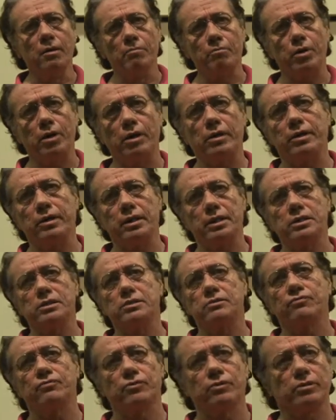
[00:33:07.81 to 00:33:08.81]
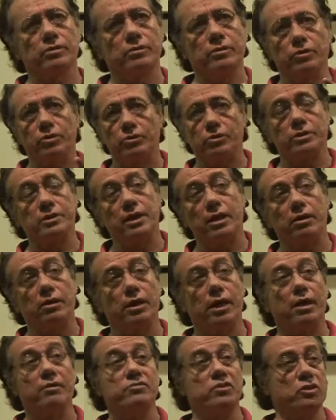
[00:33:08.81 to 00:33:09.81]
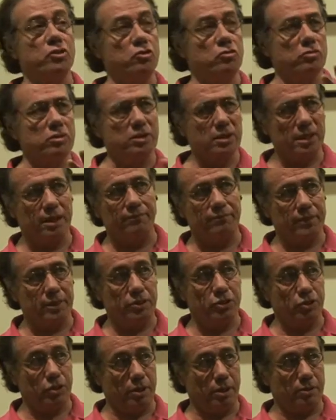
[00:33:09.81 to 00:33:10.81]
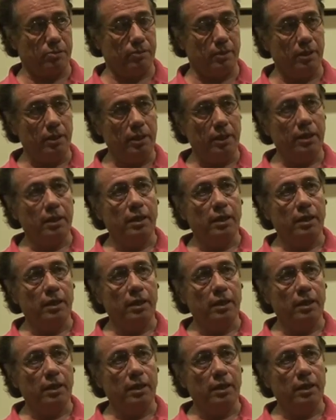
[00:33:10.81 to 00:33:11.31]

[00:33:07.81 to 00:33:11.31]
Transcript: part of this for your entire lives and you love this genre.